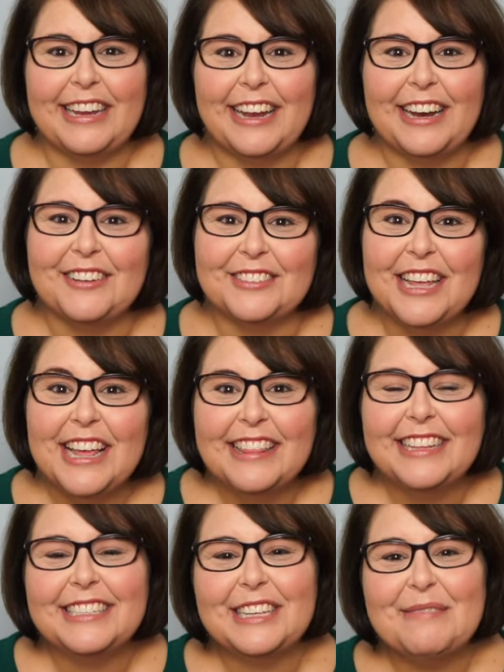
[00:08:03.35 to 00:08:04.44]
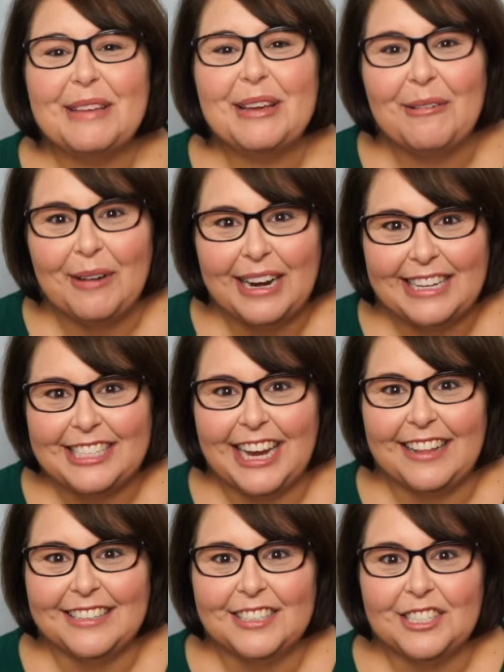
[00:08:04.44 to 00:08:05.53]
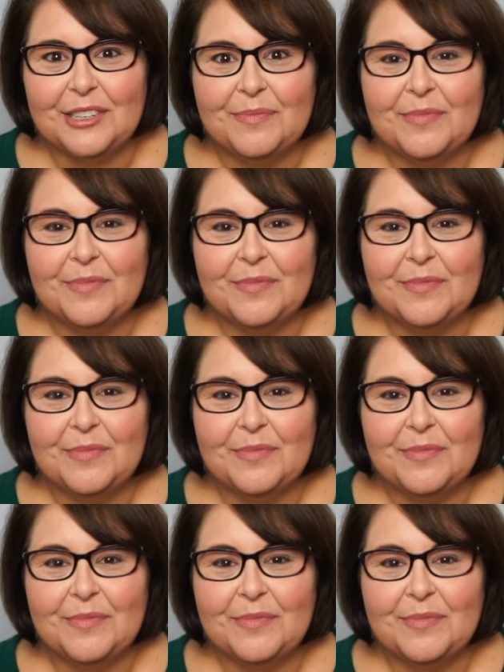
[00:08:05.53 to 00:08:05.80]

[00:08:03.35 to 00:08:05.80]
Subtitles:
kiddos, this can be quite a challenge.